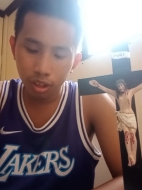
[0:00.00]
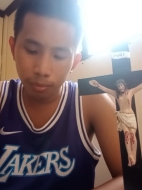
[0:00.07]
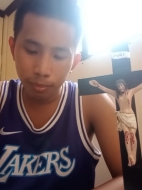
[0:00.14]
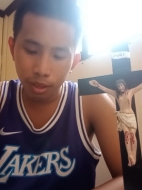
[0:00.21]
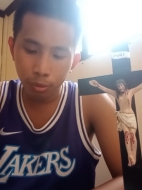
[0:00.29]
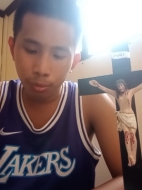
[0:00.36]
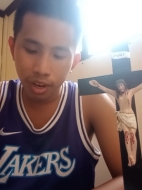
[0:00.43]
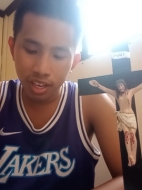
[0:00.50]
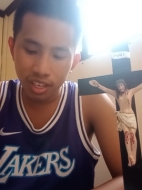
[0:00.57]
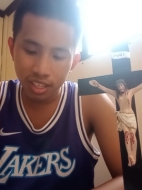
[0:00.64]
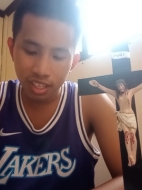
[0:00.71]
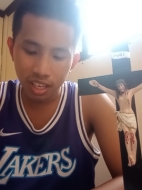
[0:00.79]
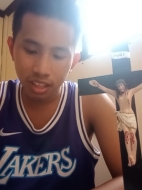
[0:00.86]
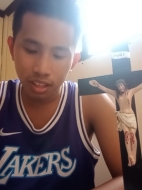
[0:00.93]
your
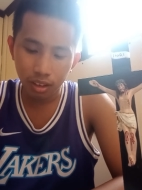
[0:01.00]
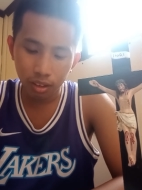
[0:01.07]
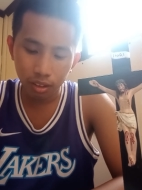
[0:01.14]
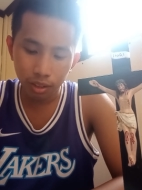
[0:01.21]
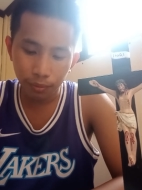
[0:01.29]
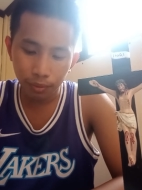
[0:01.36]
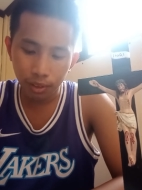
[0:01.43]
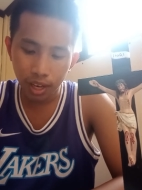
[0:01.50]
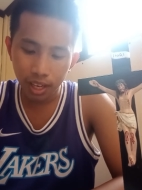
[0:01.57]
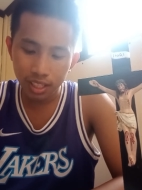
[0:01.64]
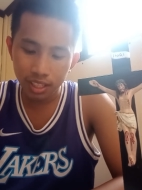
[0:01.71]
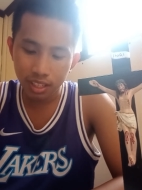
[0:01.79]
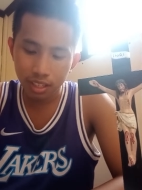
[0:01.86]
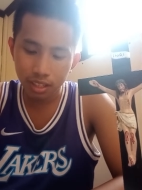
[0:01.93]
wages, and all the
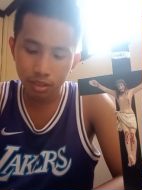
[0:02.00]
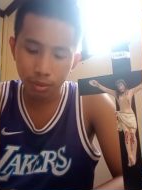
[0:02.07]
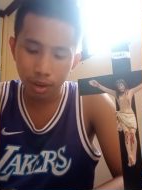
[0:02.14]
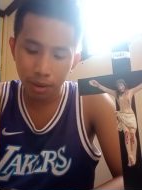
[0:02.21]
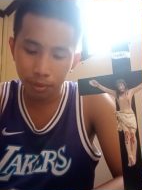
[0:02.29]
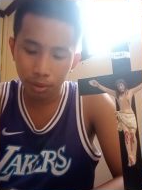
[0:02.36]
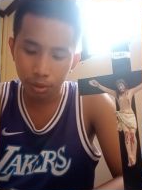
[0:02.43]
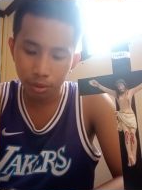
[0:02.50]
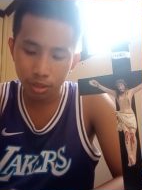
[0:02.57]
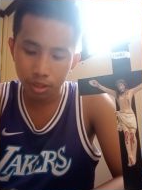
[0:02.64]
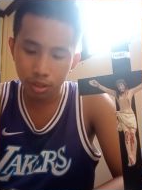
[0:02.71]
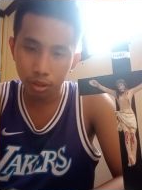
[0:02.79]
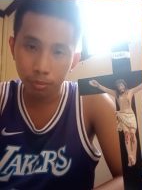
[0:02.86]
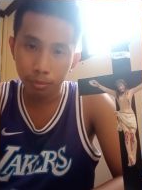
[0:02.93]
flocks the striped
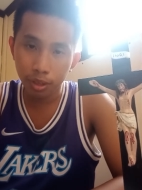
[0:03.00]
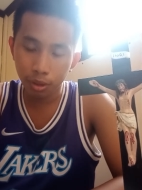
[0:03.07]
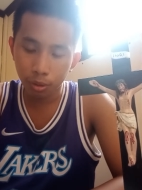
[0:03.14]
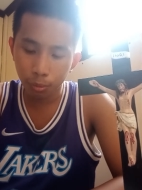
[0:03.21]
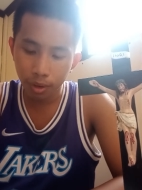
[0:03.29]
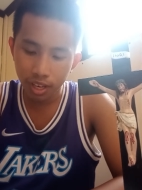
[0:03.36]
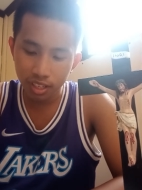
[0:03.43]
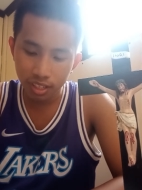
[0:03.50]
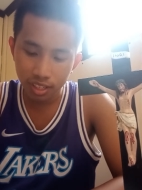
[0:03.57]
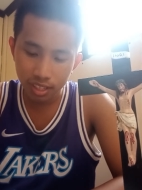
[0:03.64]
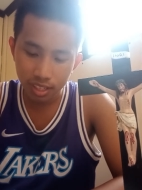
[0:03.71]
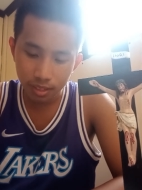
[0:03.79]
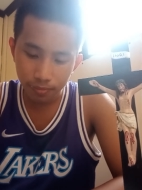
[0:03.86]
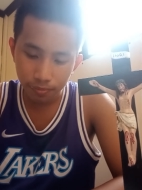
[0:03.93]
goats shall be your
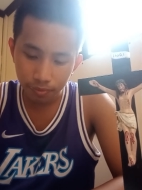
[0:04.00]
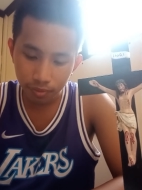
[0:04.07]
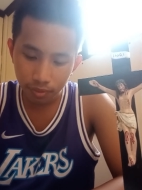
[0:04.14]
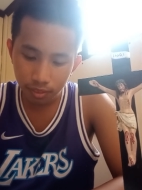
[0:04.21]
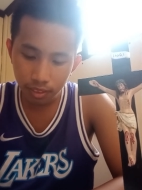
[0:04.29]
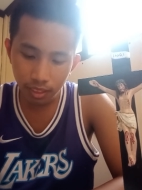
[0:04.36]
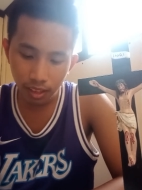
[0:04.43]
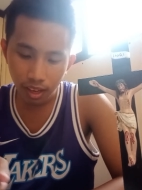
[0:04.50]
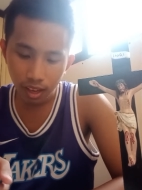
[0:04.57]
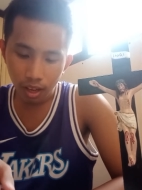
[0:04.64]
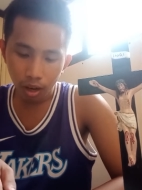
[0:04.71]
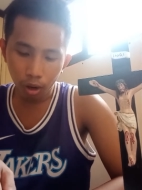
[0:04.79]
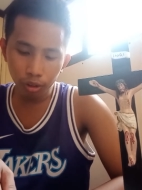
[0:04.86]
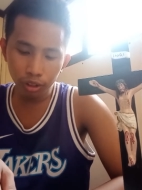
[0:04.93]
wages.
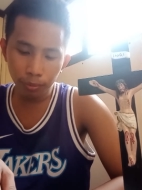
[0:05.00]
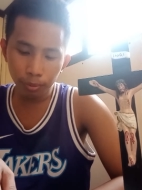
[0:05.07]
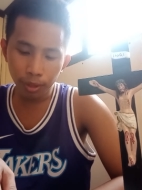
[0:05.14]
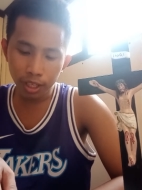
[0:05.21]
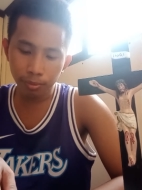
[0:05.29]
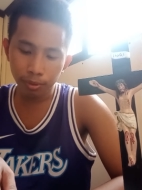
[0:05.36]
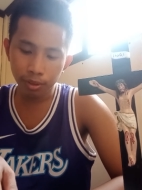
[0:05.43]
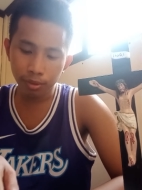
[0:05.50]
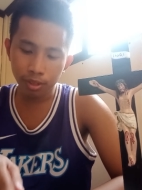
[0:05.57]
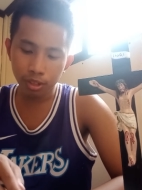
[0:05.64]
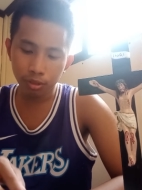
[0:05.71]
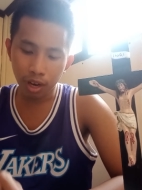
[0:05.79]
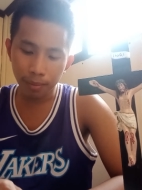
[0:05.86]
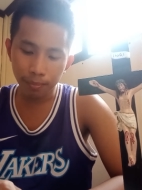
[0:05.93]
All the flocks produce
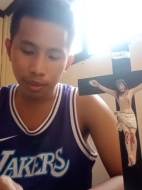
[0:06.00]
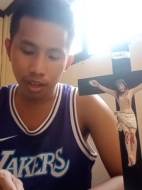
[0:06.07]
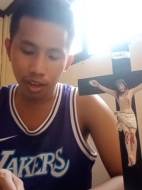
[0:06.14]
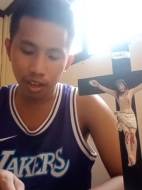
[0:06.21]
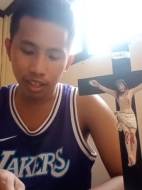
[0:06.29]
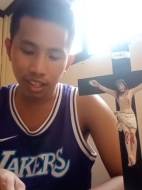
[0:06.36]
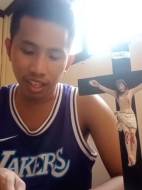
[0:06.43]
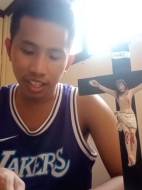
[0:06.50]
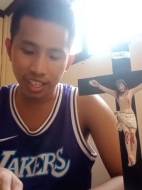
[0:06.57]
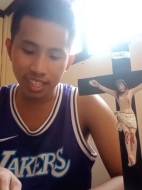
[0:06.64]
striped young. God has